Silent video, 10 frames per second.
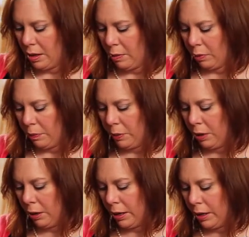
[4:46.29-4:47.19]
then we're going to
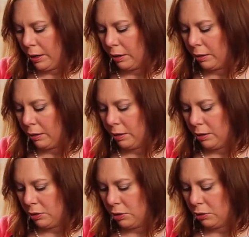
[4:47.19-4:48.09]
put our egg
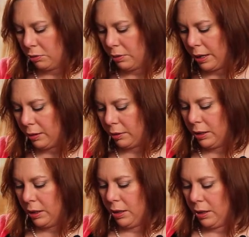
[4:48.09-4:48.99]

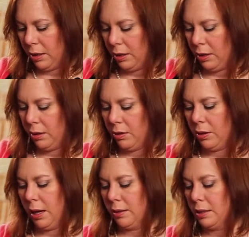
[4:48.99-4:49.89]
directly in
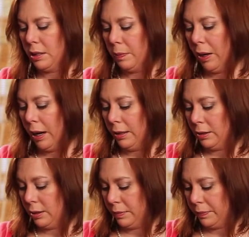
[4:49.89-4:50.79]
that
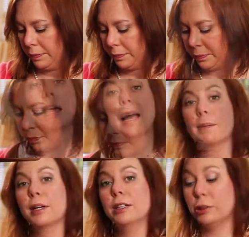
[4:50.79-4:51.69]
spot.
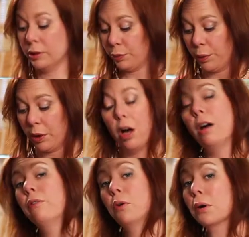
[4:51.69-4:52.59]
I'm going to do this with
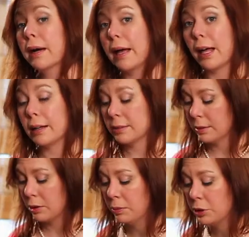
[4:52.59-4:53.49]
all 4 eggs,
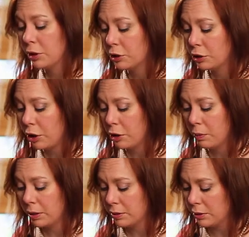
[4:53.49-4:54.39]
and so I'm just going to show you
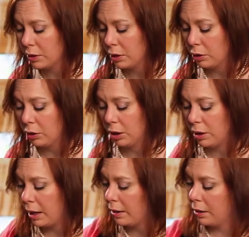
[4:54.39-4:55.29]
what this is going to
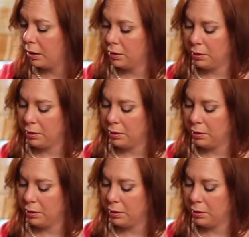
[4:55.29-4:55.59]
look like.